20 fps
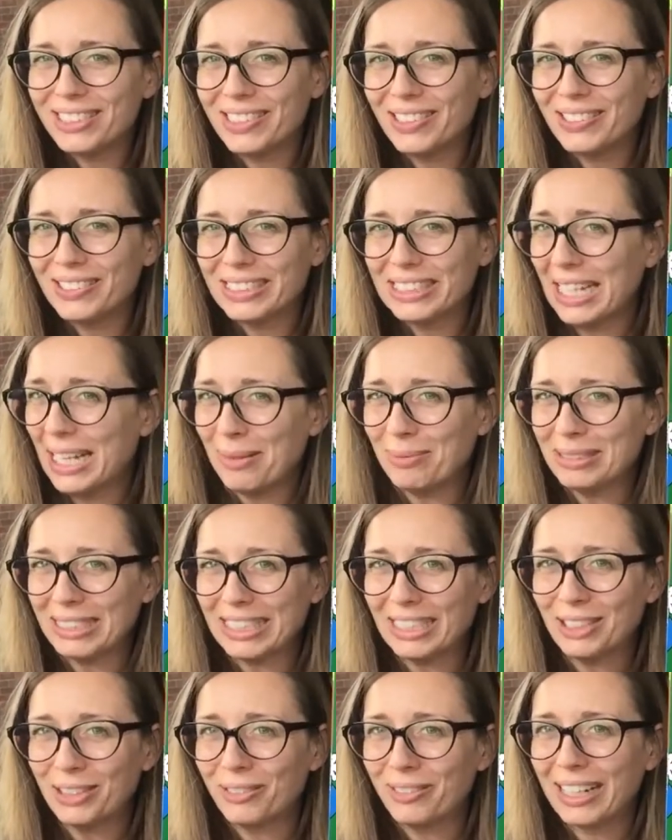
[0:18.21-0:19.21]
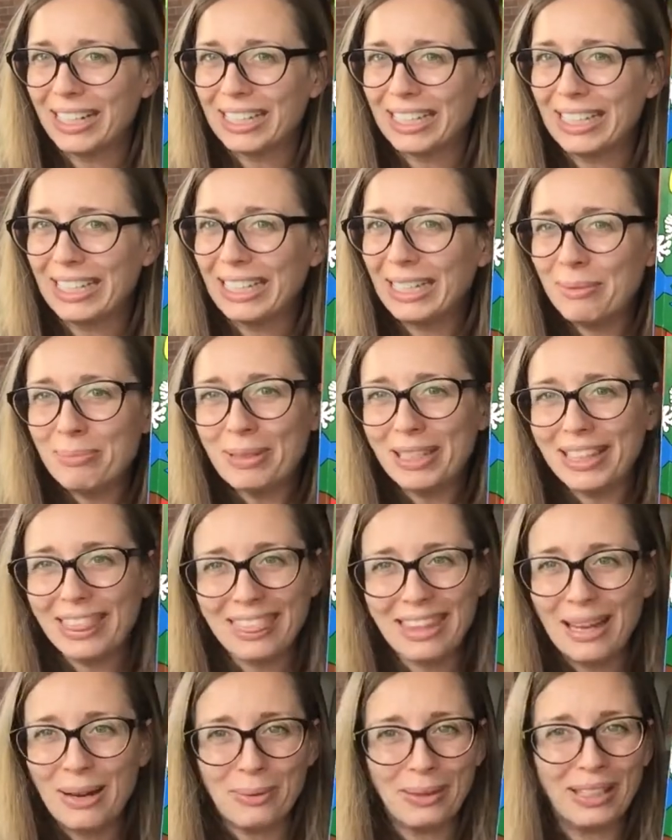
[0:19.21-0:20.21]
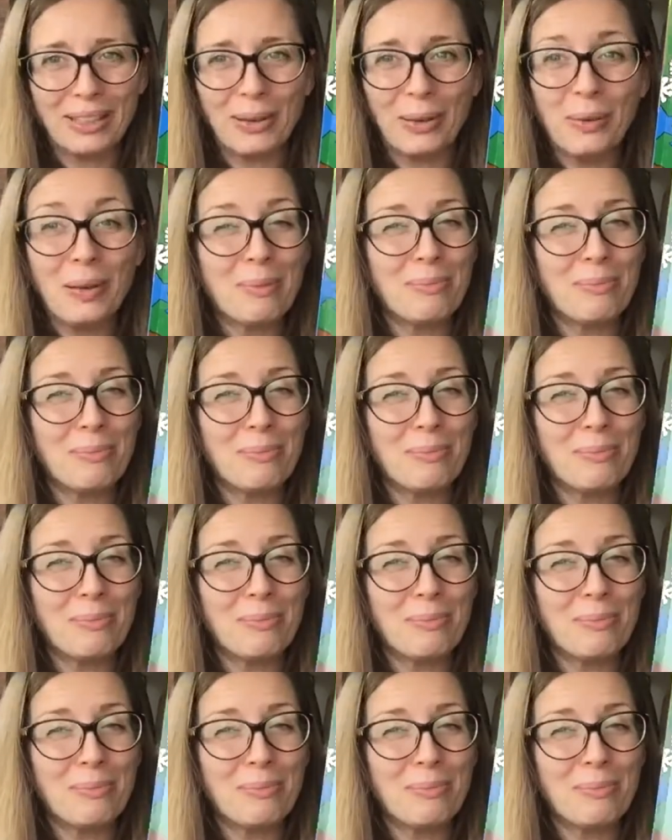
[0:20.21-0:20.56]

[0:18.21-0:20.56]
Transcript: those names incorrectly, but there we go.